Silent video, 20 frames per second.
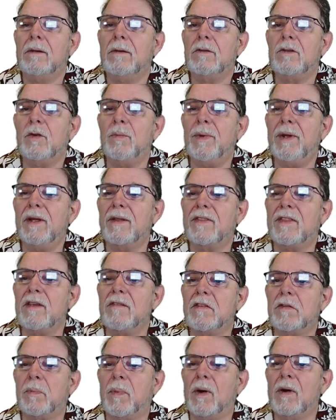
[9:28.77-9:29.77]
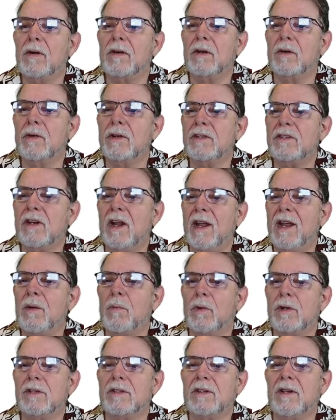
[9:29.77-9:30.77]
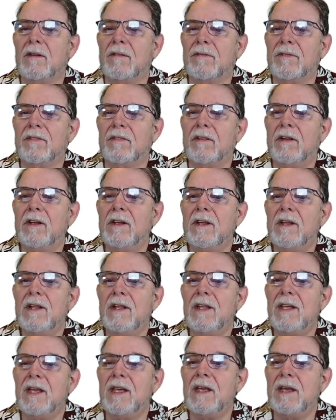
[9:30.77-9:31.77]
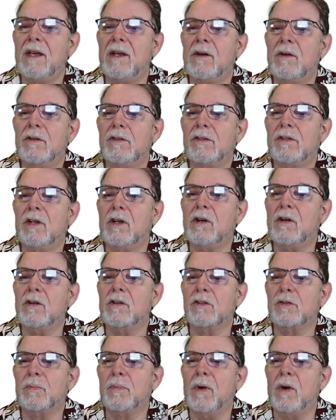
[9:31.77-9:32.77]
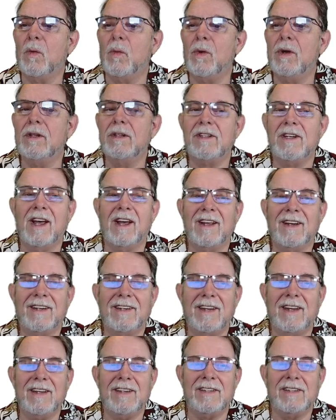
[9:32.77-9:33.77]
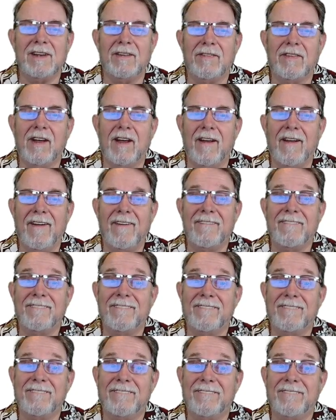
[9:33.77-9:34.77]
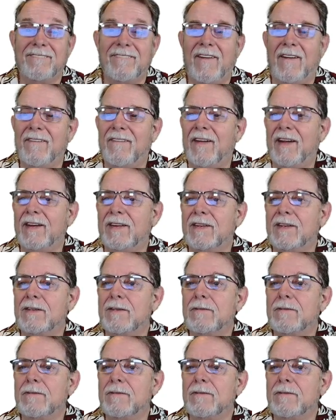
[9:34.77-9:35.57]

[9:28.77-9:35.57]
To be a thief's partner is to hate oneself. He hears the curse but will not testify. Right?